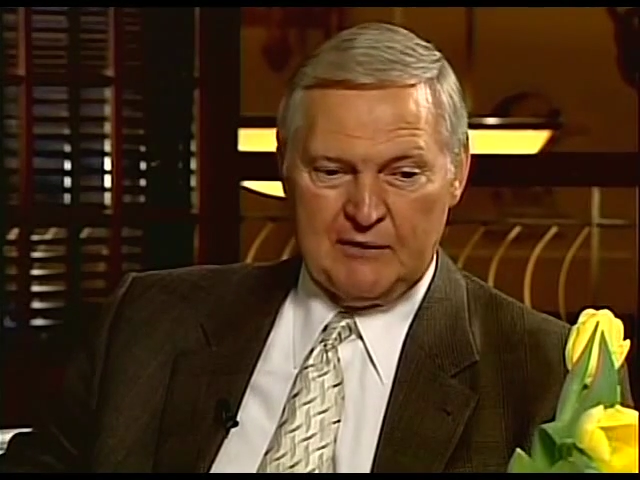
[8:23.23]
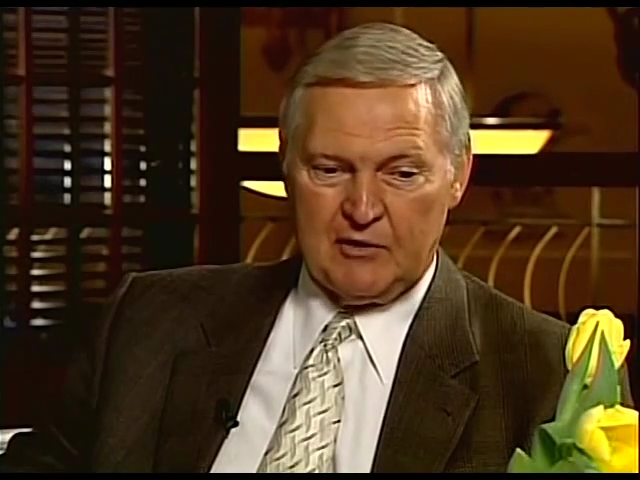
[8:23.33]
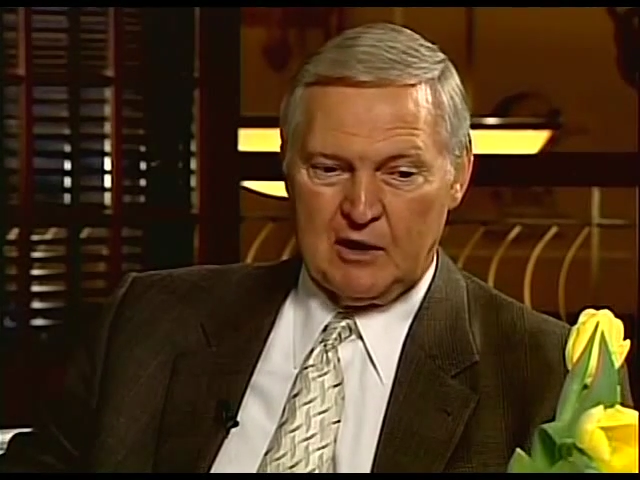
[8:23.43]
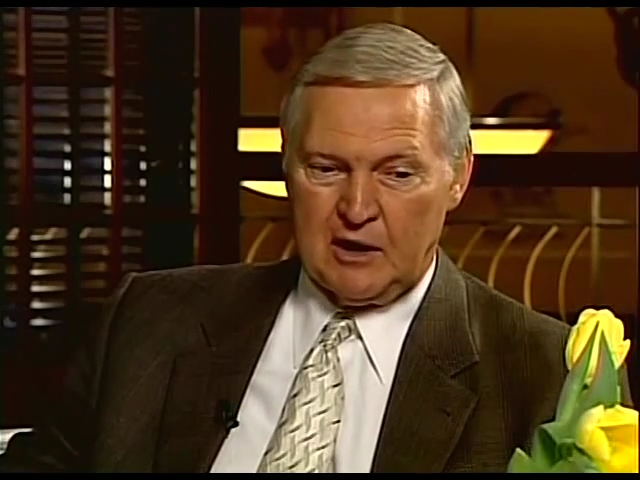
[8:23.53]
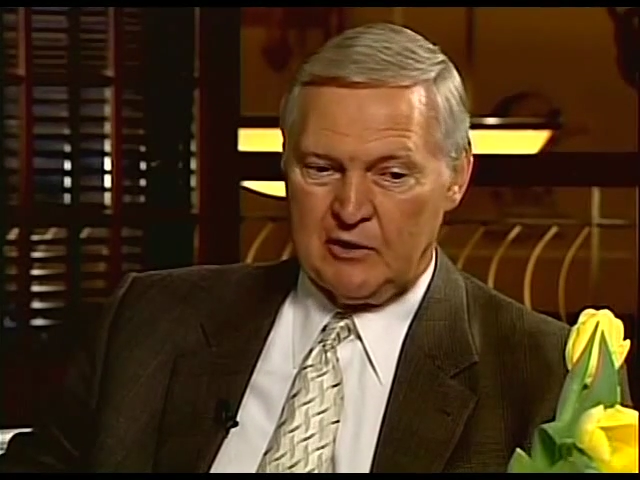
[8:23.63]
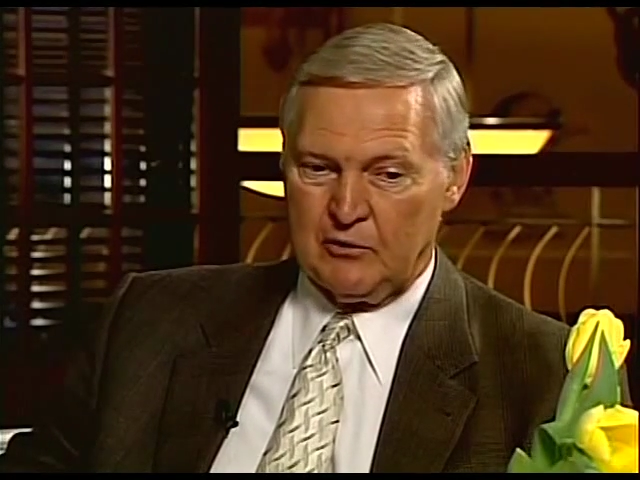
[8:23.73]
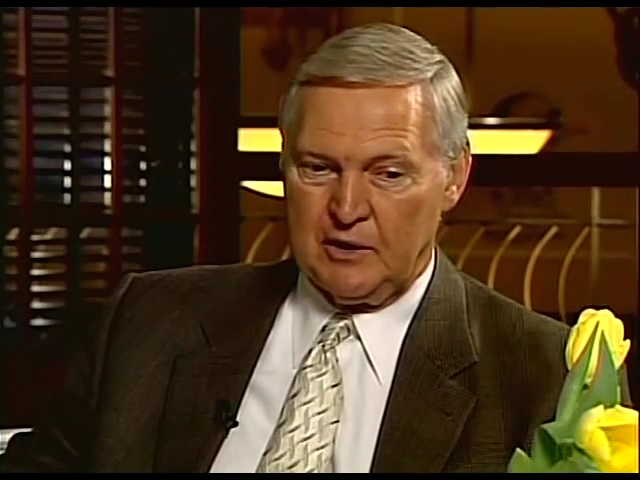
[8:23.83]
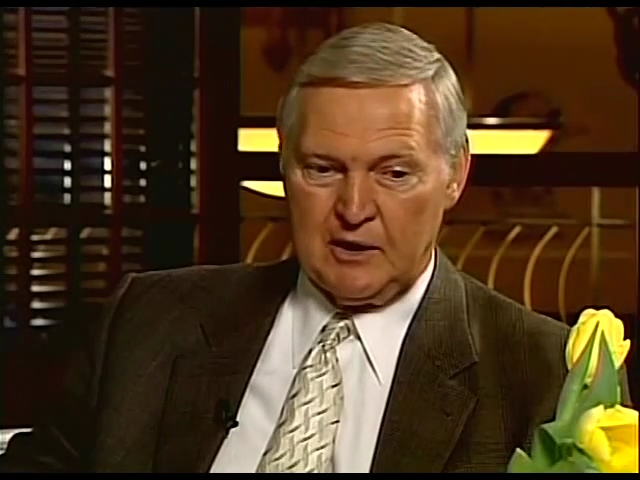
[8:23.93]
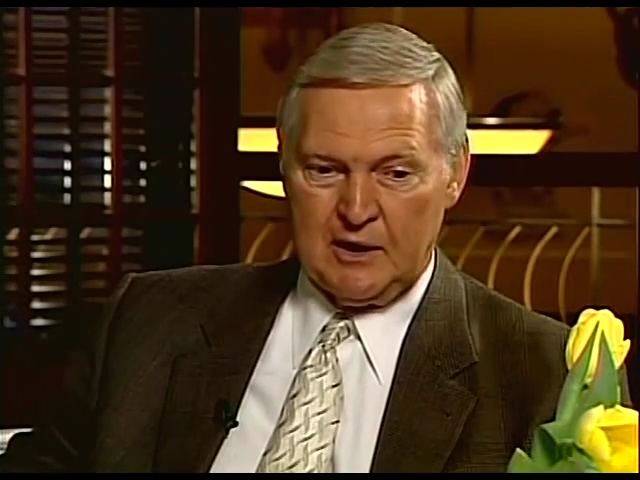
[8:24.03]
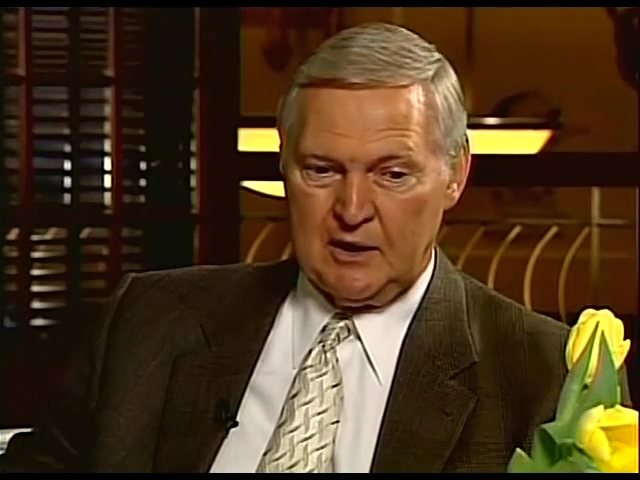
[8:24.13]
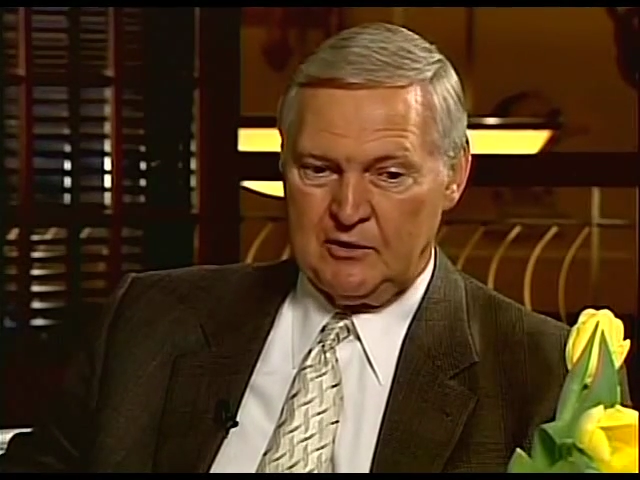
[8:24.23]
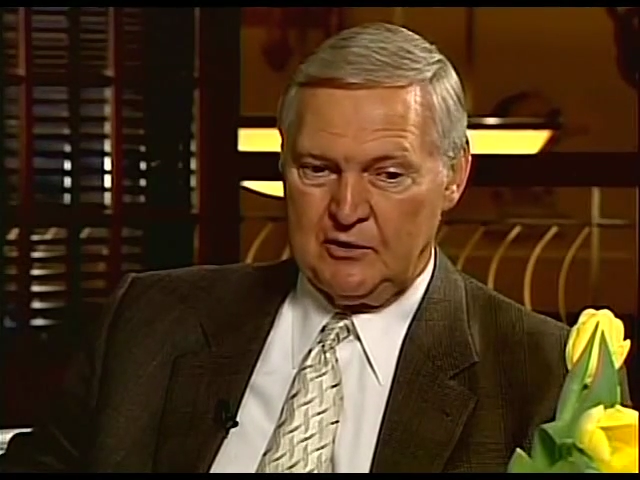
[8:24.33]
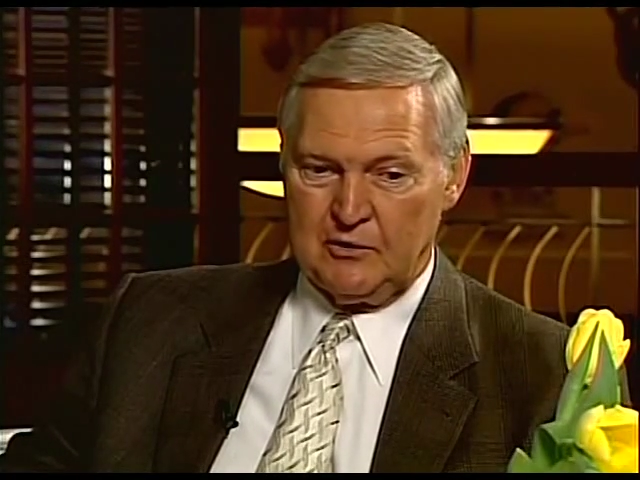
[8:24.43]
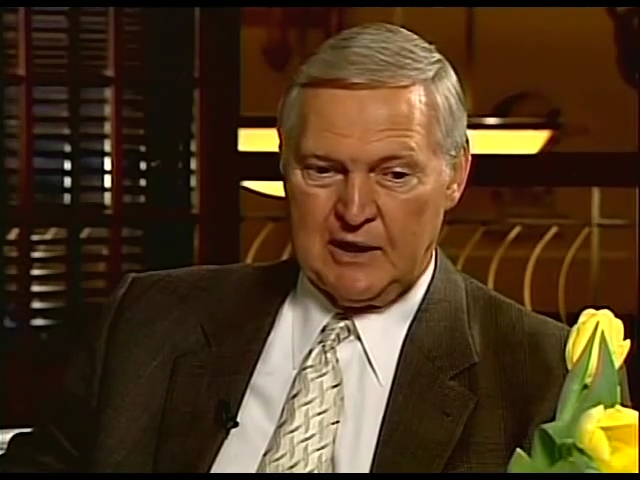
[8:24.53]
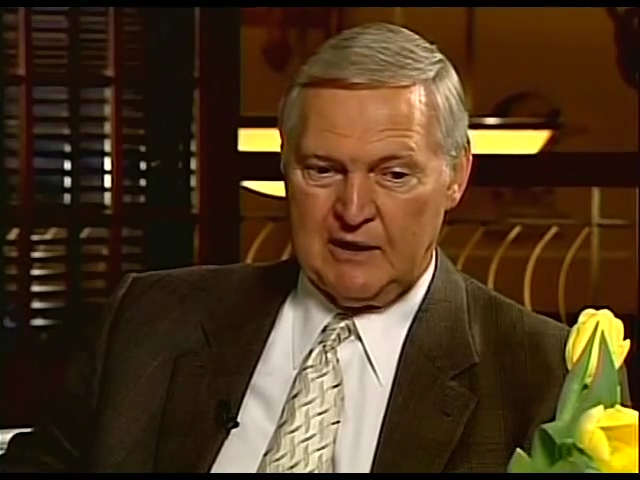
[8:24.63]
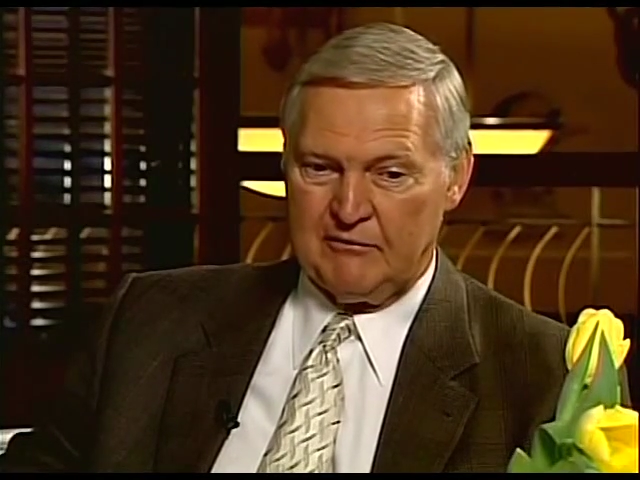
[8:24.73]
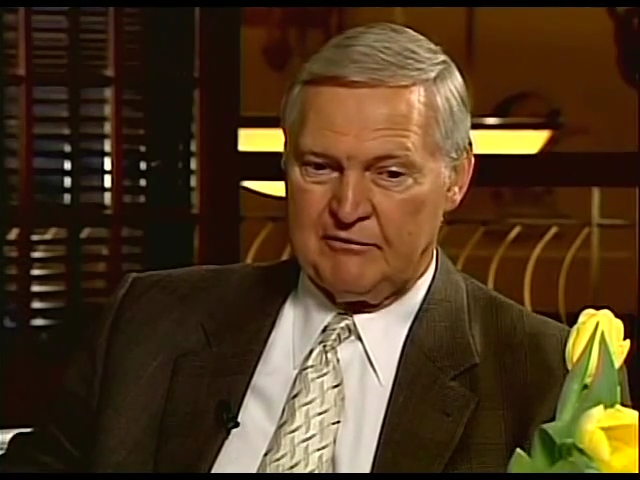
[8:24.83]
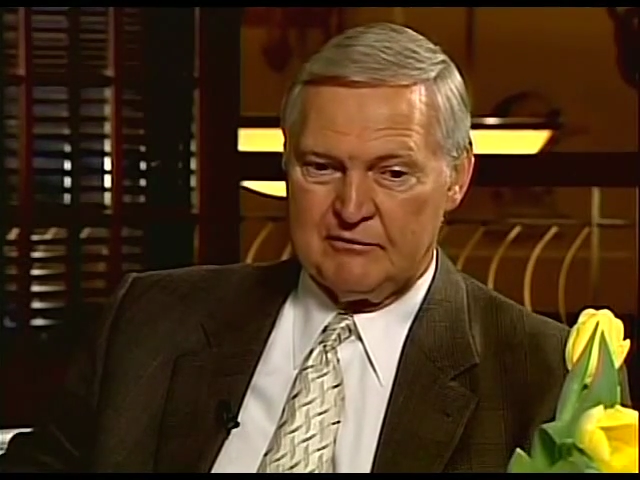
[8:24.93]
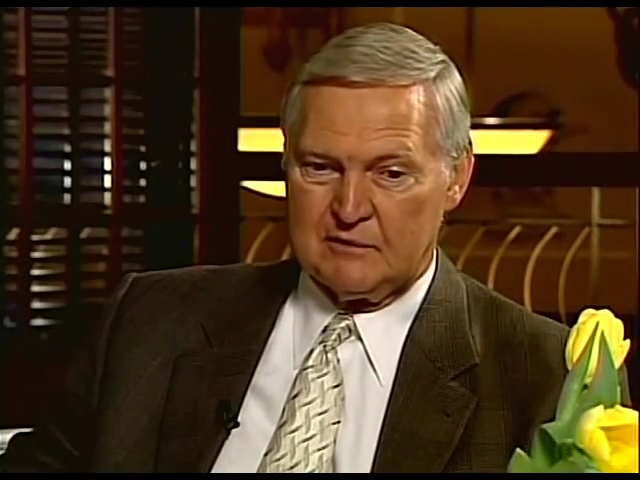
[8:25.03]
have a lottery and you have